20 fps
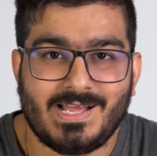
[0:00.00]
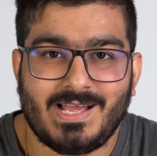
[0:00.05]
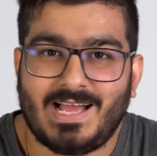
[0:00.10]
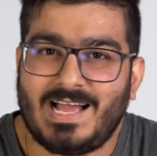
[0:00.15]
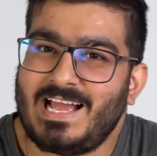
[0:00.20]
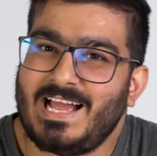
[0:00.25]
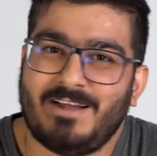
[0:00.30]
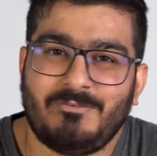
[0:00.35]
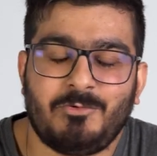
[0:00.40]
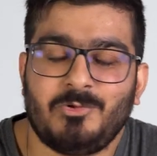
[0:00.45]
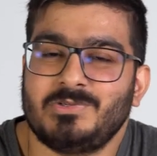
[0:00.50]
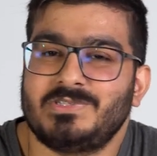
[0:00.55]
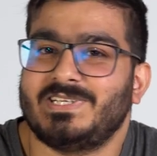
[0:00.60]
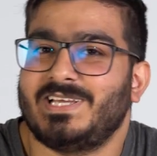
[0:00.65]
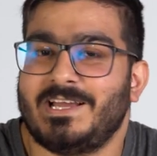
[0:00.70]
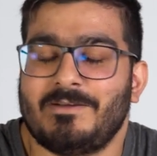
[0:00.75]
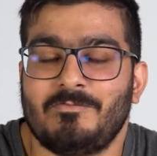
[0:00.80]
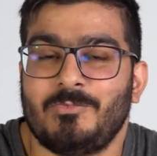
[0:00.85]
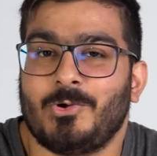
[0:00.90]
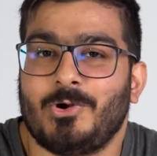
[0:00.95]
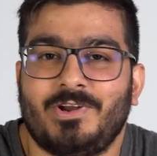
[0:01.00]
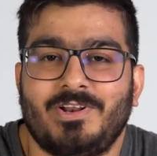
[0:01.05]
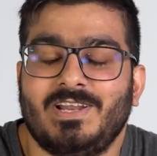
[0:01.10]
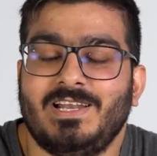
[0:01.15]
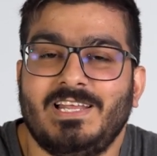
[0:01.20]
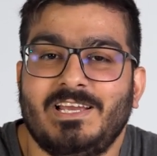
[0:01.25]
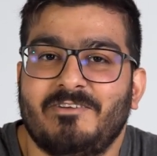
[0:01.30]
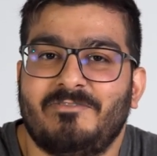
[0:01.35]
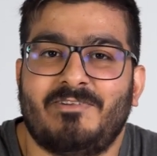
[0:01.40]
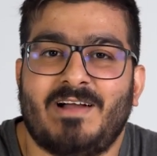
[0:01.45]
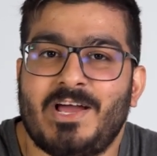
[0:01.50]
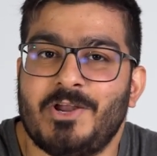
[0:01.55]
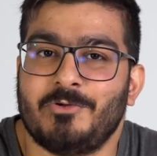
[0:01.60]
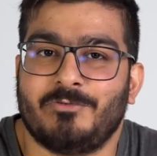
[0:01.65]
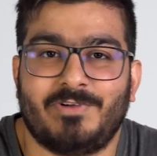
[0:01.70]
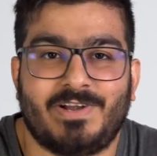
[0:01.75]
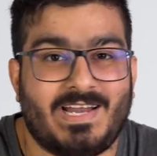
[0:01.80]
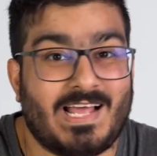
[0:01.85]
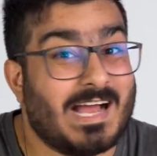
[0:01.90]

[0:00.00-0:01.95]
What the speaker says: I have to say I'm not really a fan of it